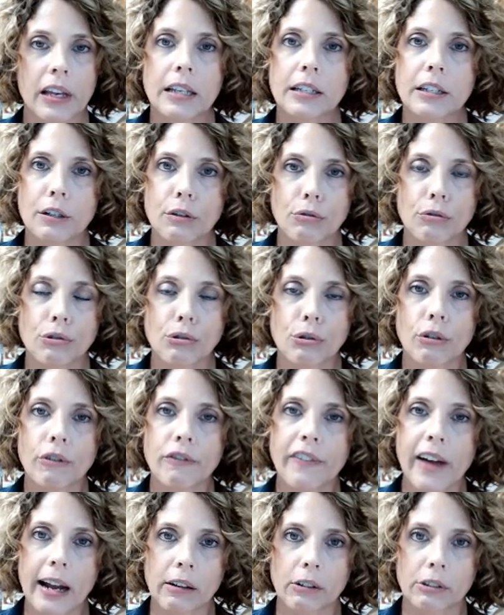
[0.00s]
dental school
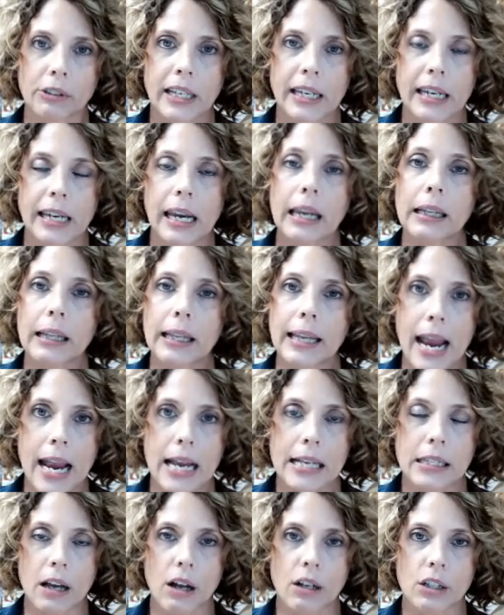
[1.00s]
faculty, and
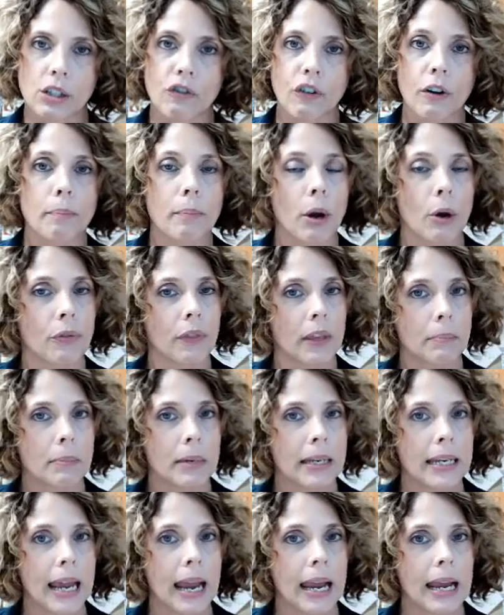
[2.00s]
liaisons from both
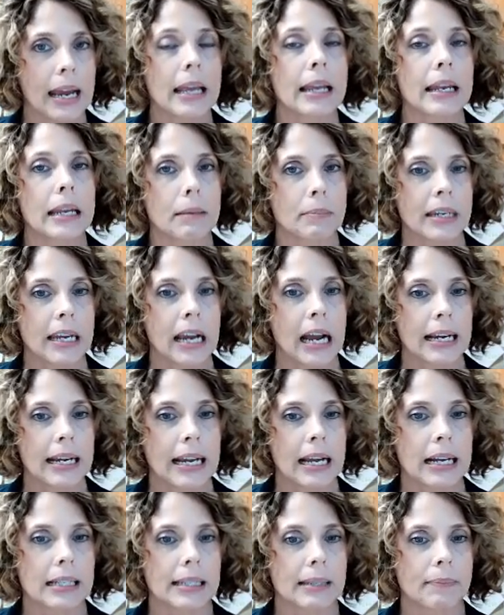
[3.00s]
MDA and MDIS.